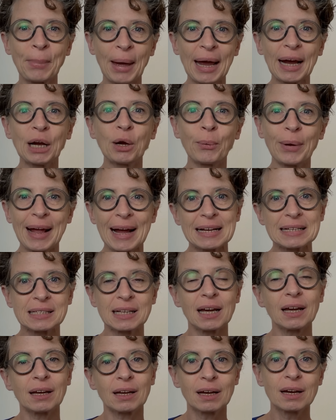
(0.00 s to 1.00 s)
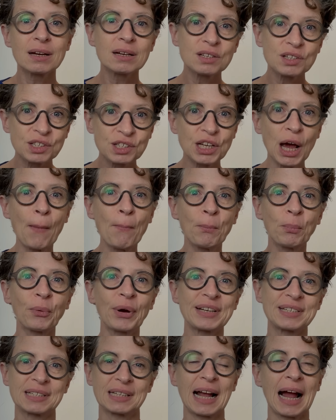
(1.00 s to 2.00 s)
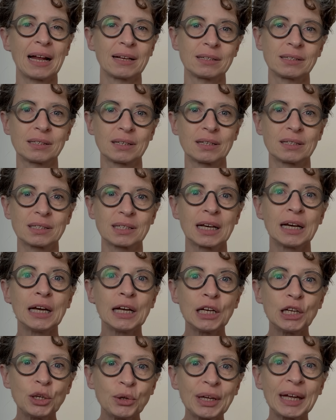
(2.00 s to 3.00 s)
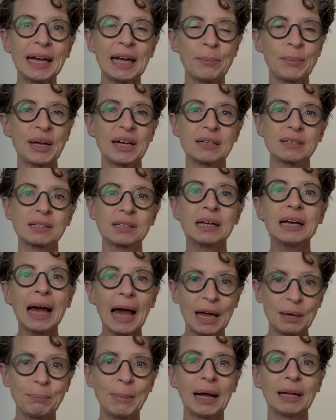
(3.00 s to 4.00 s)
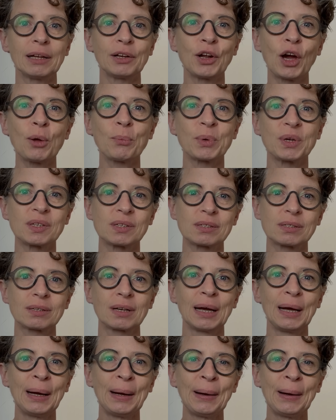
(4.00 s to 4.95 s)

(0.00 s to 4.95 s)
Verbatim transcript: pancreatic, some breast cancers, leukemias, and melanomas.